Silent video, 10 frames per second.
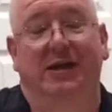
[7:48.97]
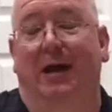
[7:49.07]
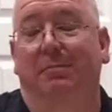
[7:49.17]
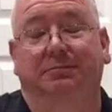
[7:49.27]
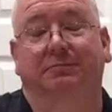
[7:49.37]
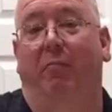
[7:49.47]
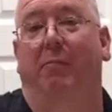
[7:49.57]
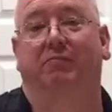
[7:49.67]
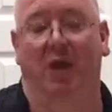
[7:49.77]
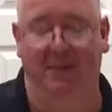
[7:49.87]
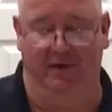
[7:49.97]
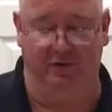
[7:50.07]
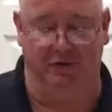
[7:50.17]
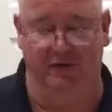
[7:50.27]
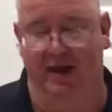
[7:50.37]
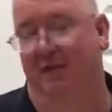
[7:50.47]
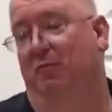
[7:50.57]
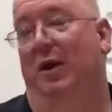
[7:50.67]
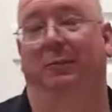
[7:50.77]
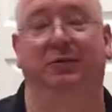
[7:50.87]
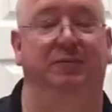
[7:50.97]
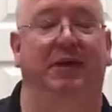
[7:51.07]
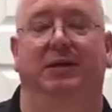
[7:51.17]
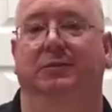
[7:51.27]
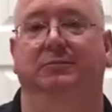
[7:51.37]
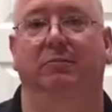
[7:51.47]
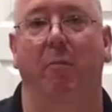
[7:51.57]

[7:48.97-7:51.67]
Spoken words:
Yeah, I mean, I've told you that I was making